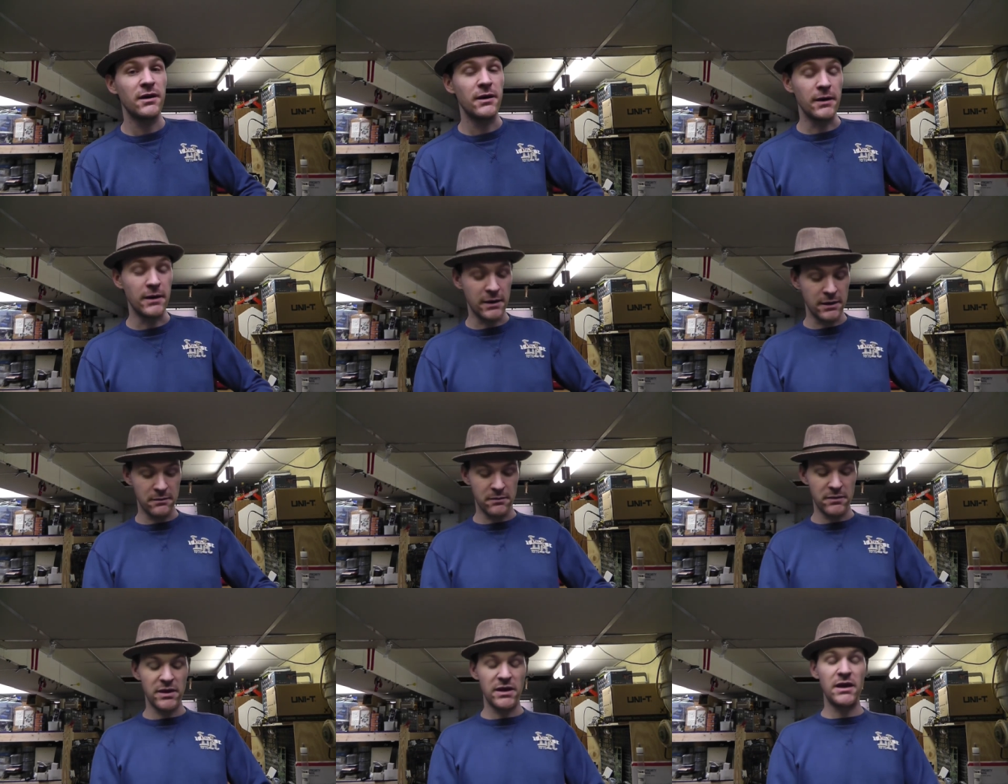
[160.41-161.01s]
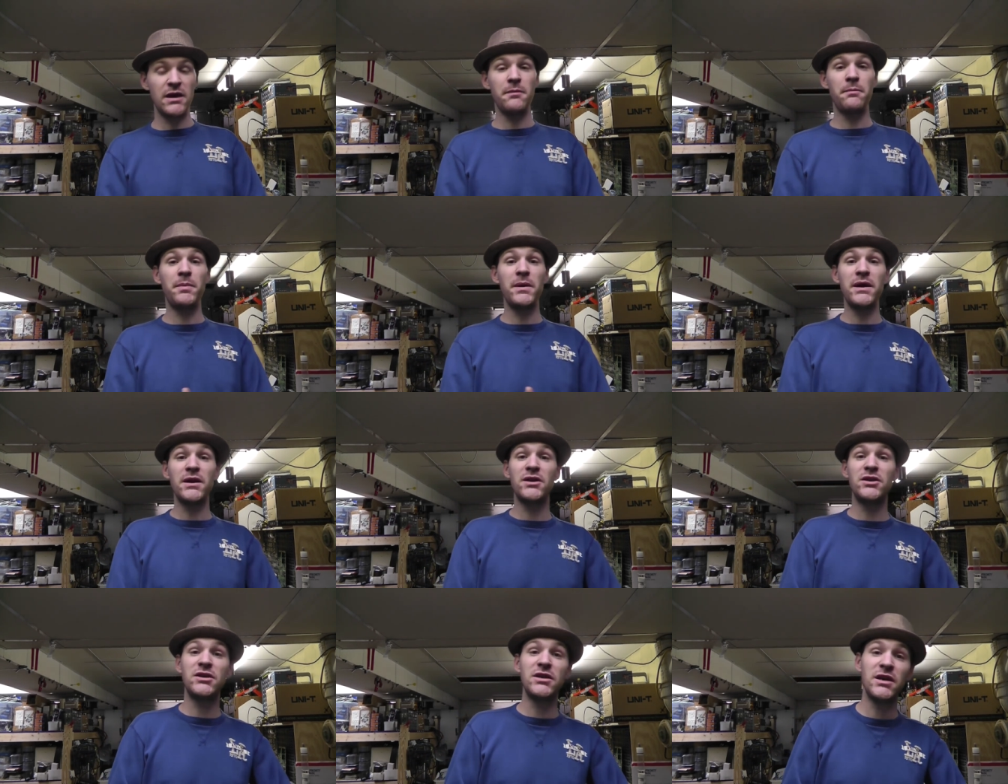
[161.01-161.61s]
Um, the
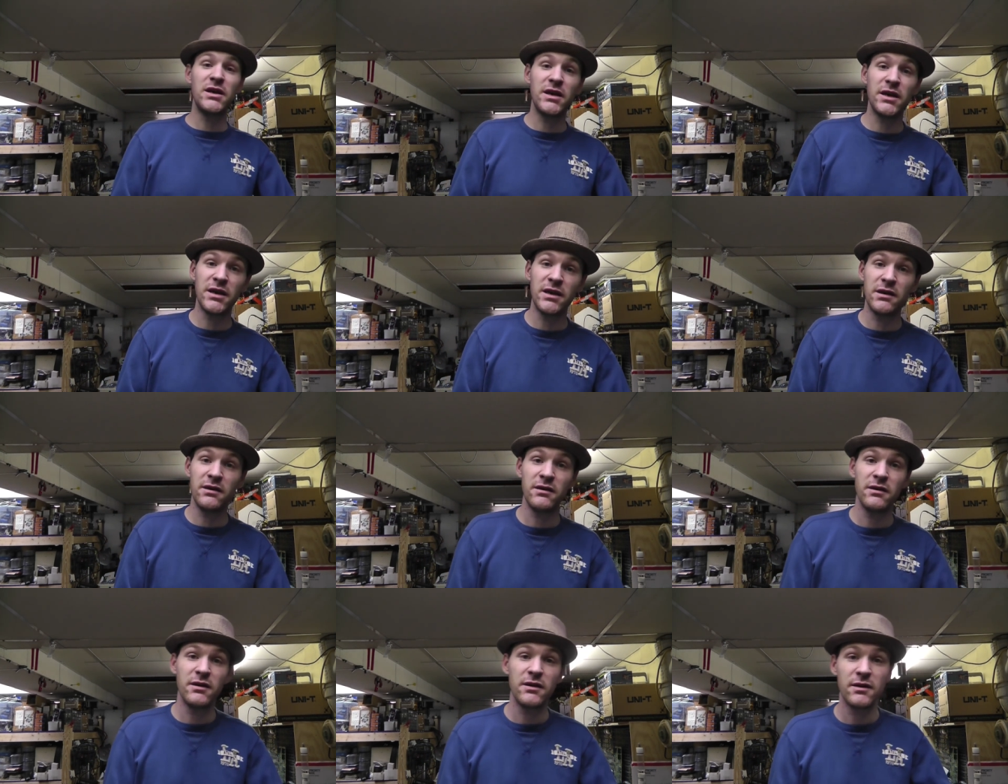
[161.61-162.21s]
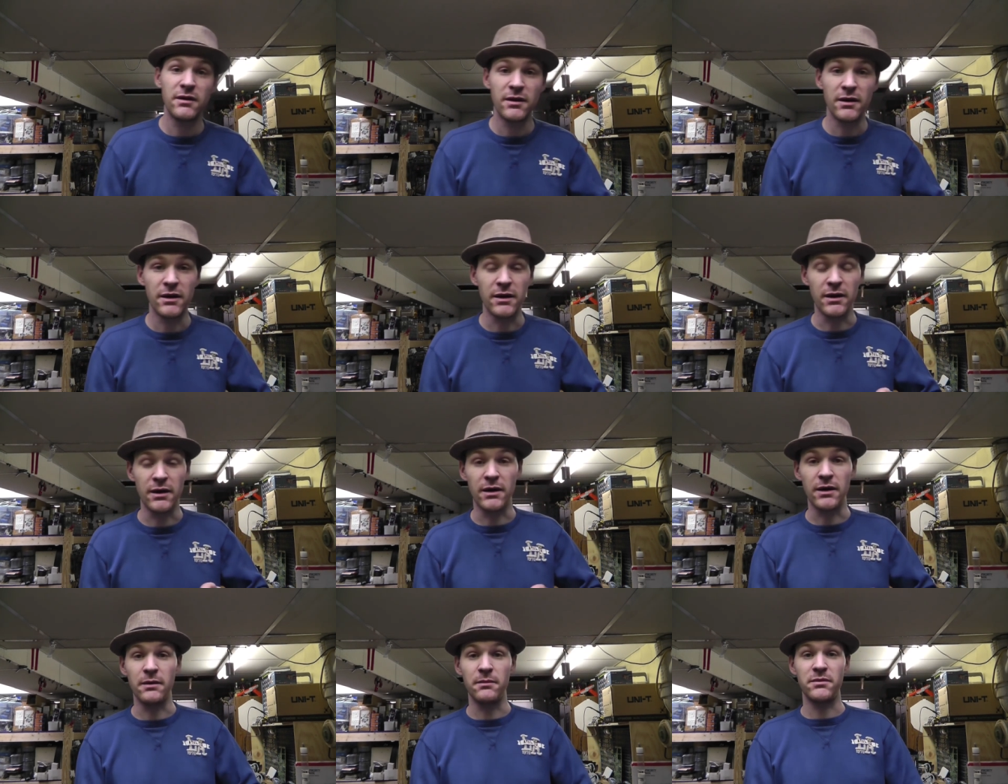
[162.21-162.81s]
EPG,
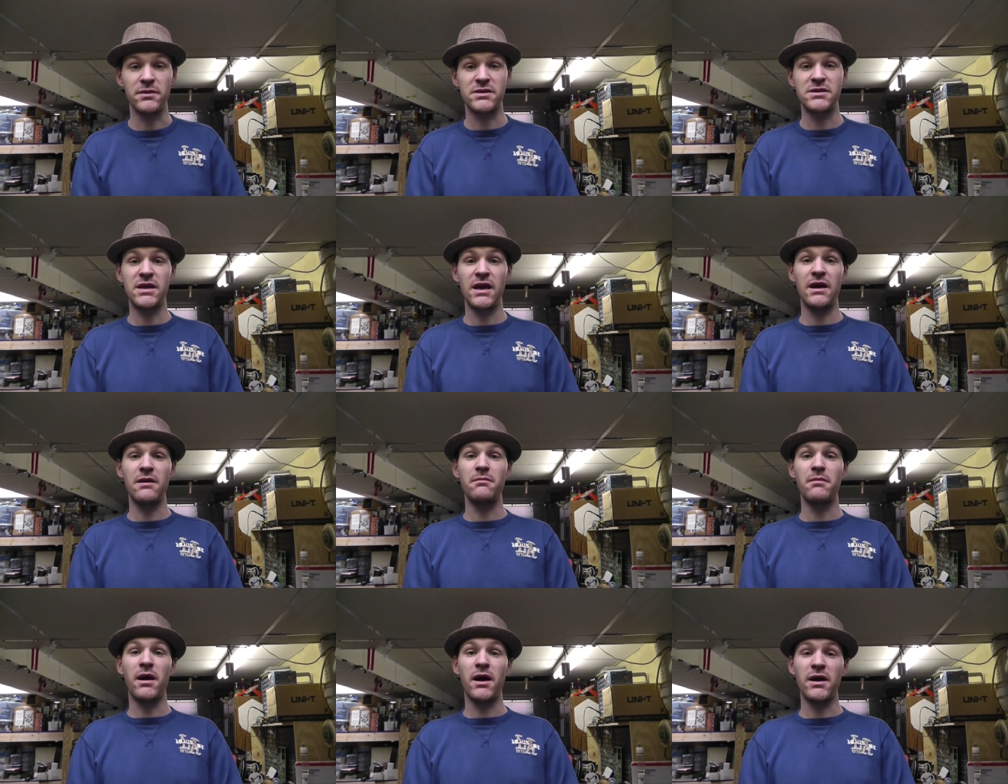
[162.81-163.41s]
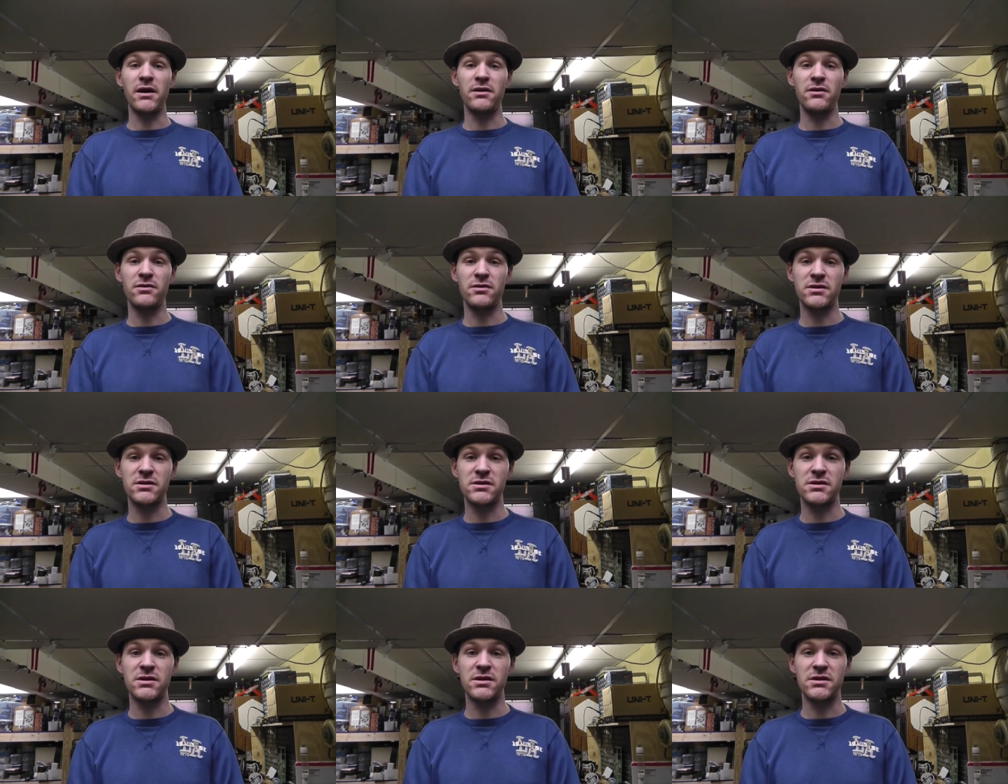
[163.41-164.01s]
um, Stan
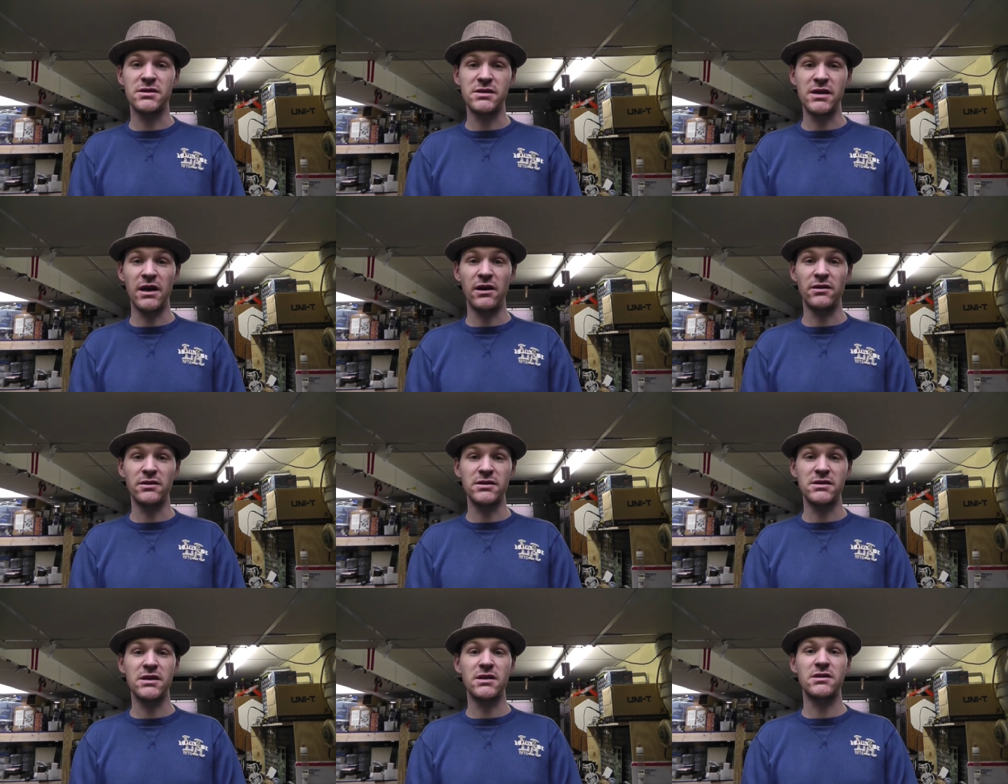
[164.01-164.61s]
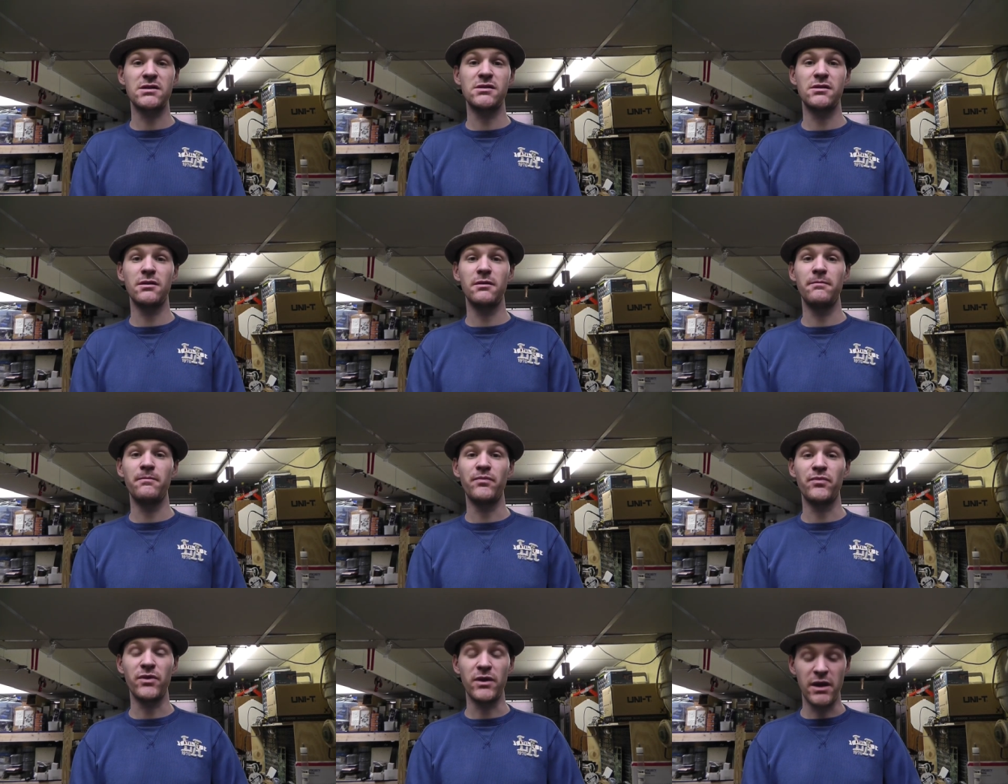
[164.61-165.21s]
Meyer's cell
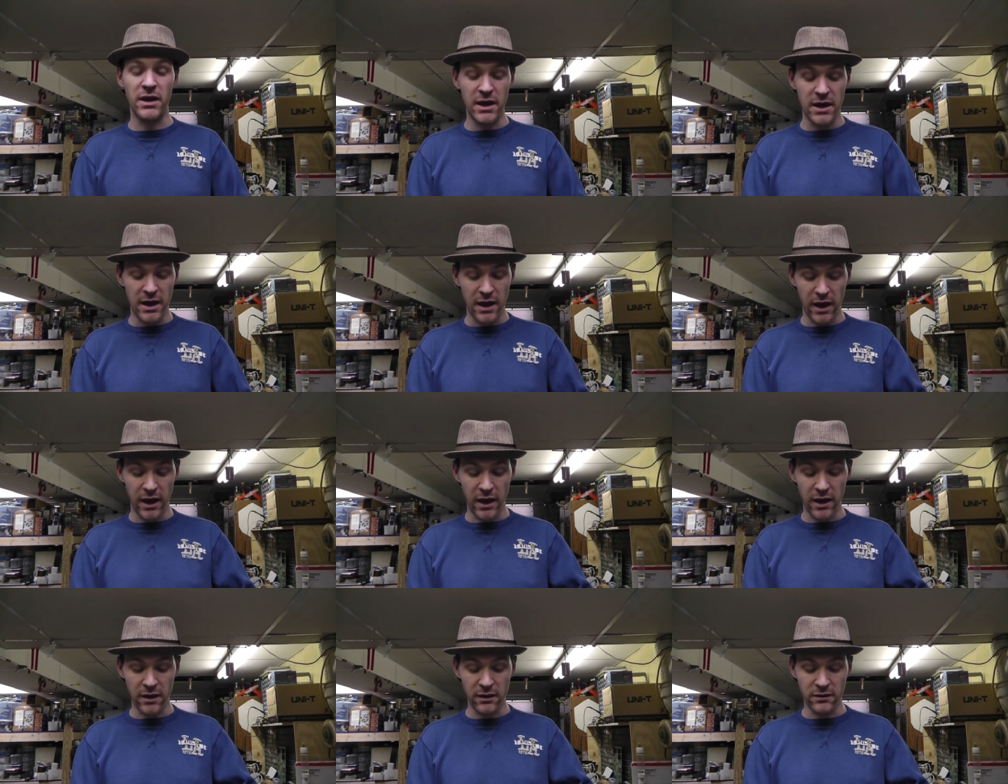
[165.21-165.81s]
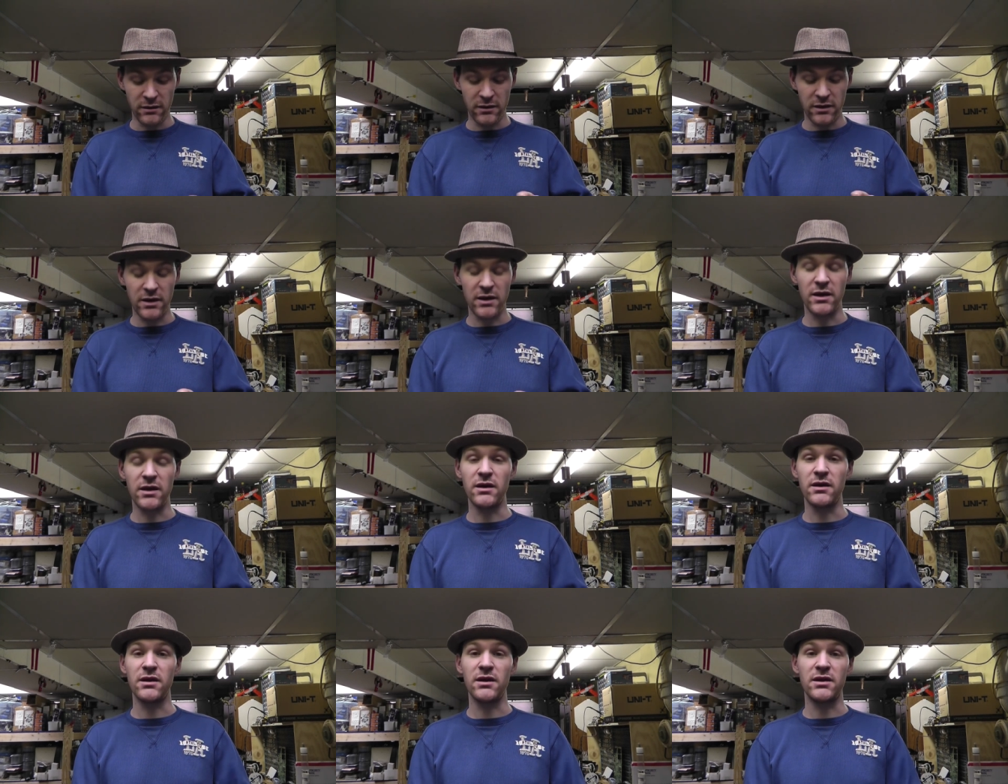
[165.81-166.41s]
system, and
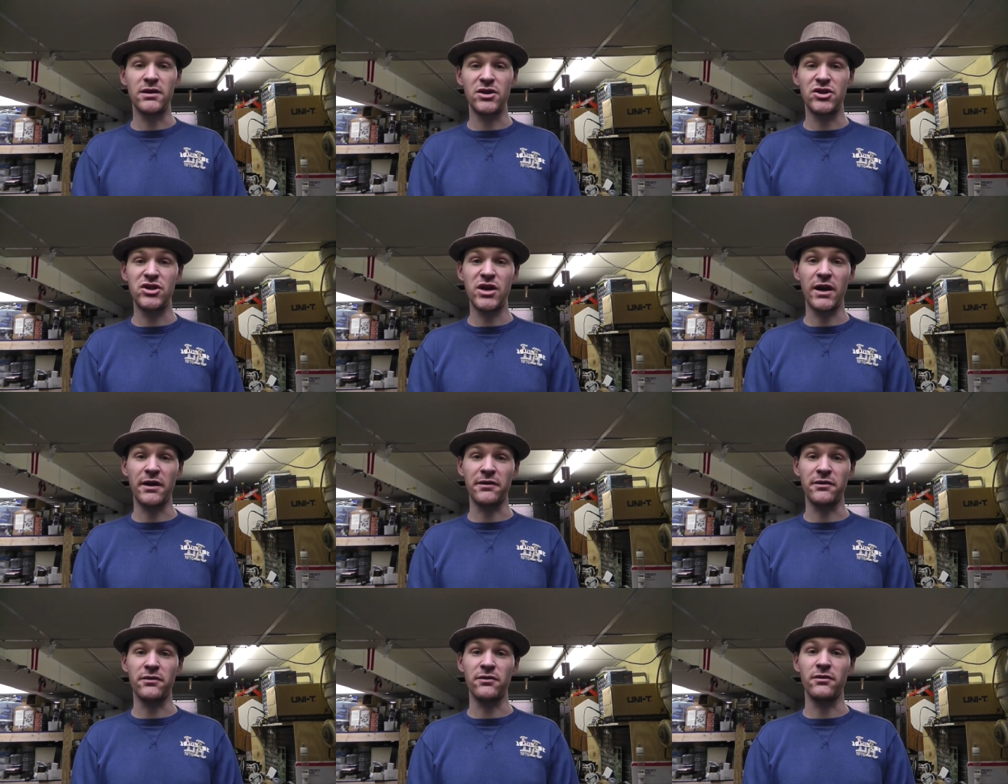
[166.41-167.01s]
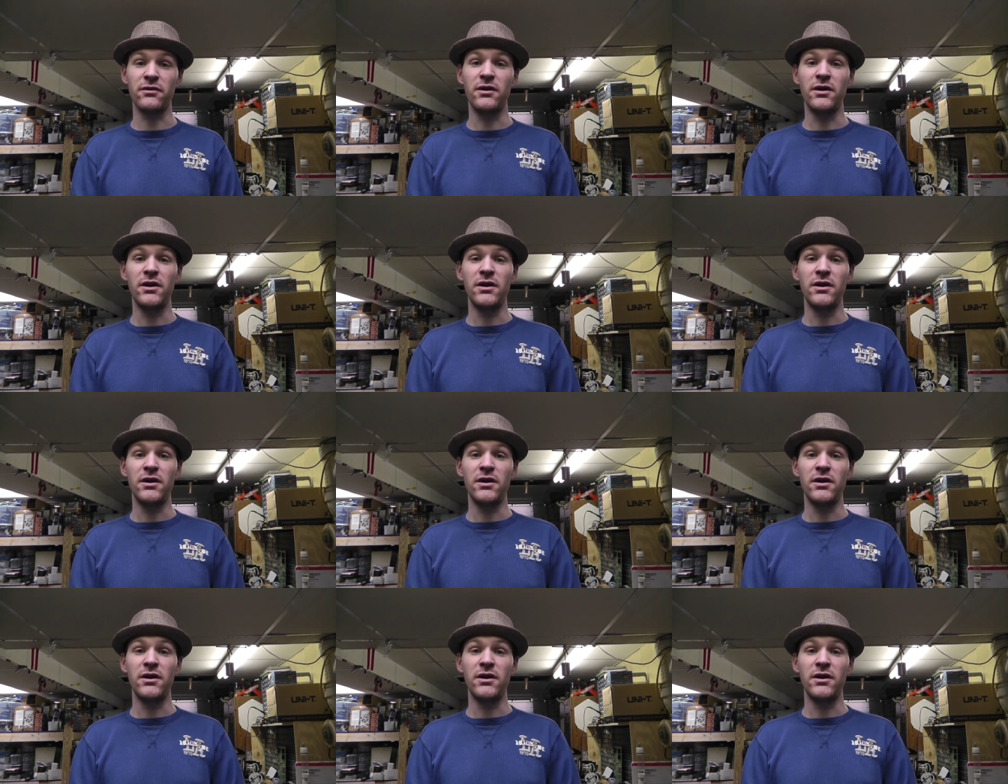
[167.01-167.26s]
the injector.